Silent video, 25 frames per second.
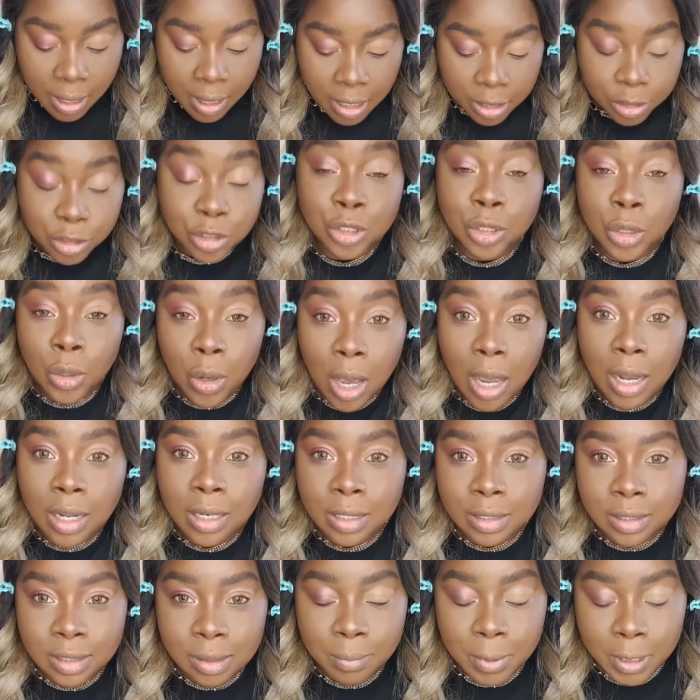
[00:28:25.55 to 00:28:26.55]
So a
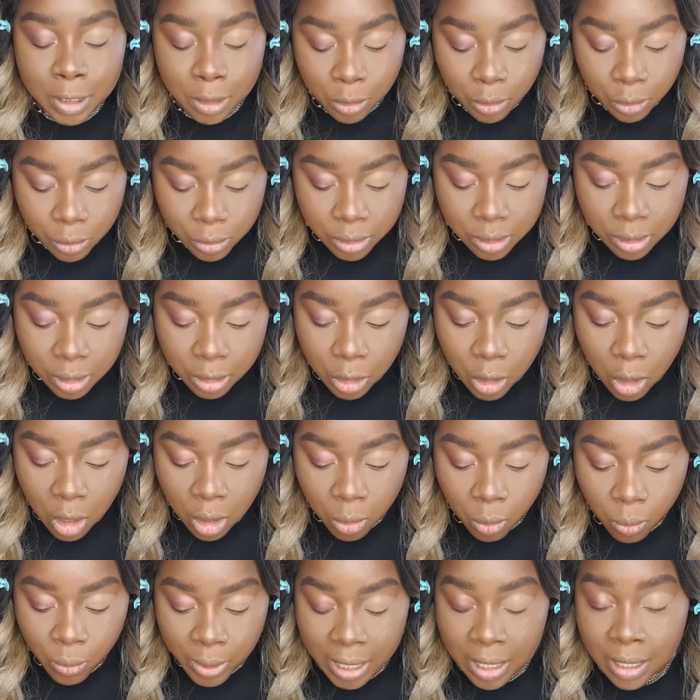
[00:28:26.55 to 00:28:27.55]
little bit goes a
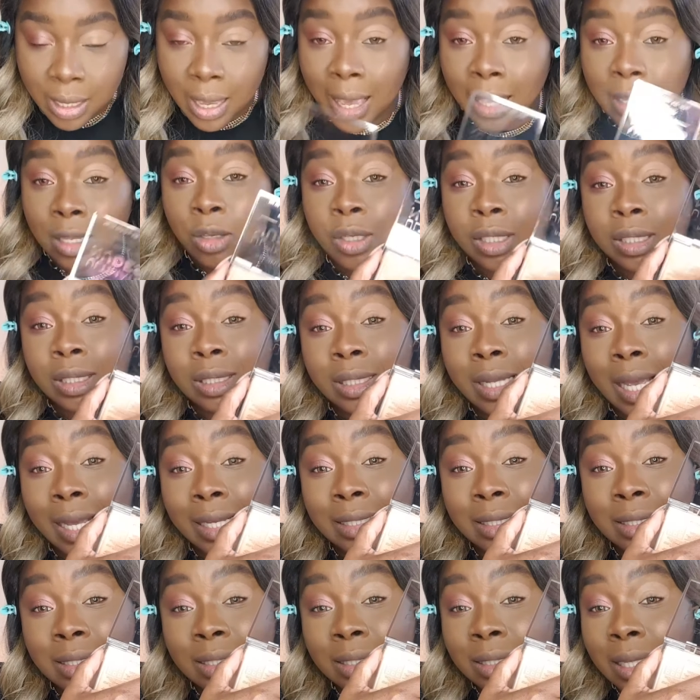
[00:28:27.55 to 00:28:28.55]
long way. You can see I
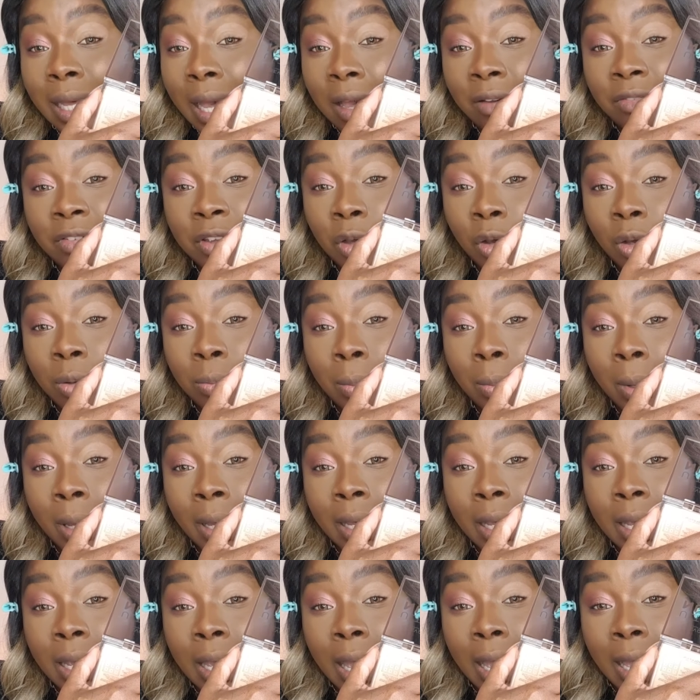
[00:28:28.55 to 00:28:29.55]
still have it on
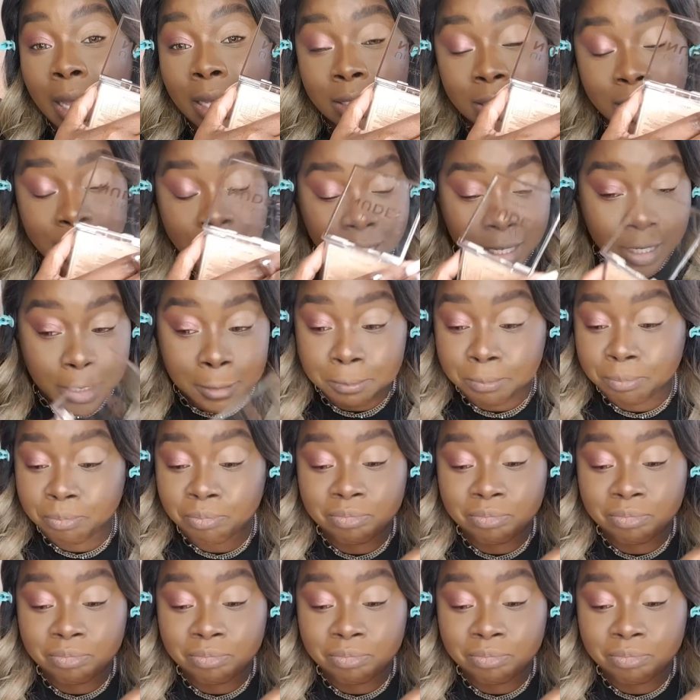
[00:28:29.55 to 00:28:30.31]
my hand there.